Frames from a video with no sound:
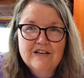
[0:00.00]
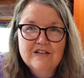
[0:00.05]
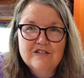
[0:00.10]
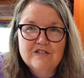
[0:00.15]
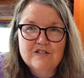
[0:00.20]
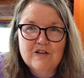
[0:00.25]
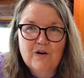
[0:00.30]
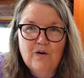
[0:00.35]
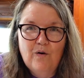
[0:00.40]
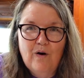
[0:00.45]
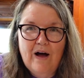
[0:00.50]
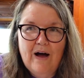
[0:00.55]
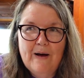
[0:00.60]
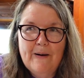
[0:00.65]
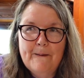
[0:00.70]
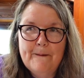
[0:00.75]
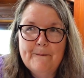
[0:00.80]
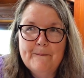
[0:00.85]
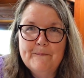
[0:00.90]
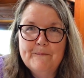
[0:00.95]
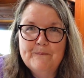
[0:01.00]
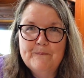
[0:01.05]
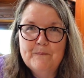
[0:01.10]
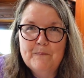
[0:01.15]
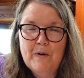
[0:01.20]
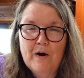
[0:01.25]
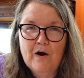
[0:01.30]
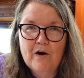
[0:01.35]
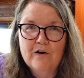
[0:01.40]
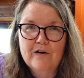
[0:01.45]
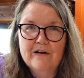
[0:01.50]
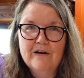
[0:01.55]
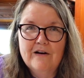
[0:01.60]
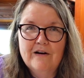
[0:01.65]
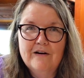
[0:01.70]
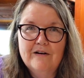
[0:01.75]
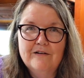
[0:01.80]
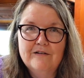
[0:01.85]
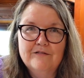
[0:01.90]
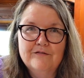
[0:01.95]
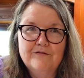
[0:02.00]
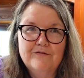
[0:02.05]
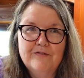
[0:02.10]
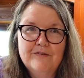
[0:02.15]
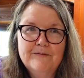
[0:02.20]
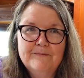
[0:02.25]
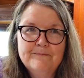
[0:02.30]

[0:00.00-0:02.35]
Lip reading: So part of